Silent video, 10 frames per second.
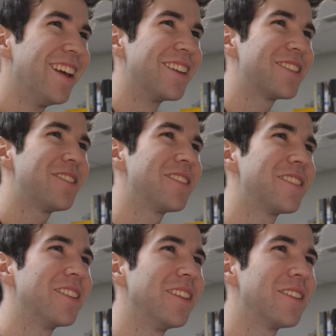
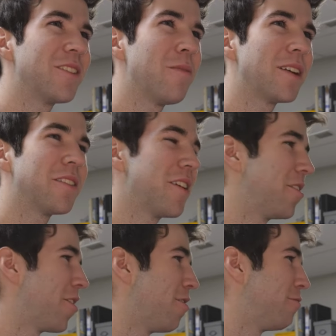let's go back to
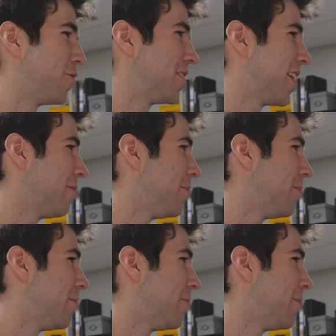kindergarten for a second.